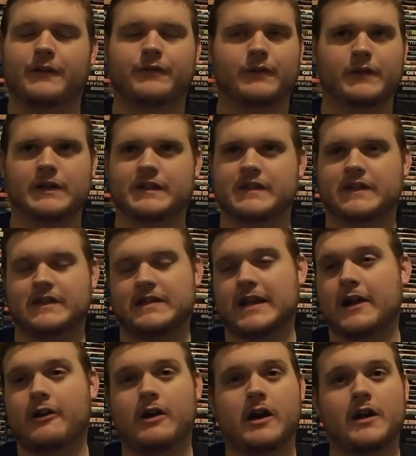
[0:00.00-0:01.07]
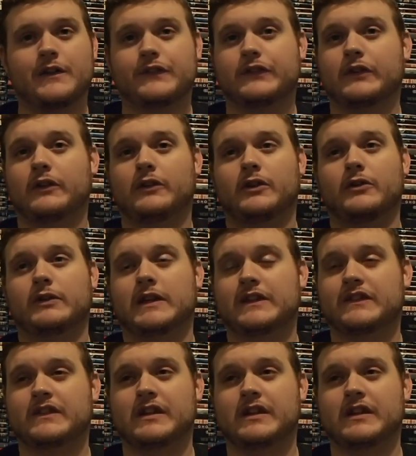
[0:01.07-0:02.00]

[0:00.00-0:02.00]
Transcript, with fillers: For instance, how Han Solo gets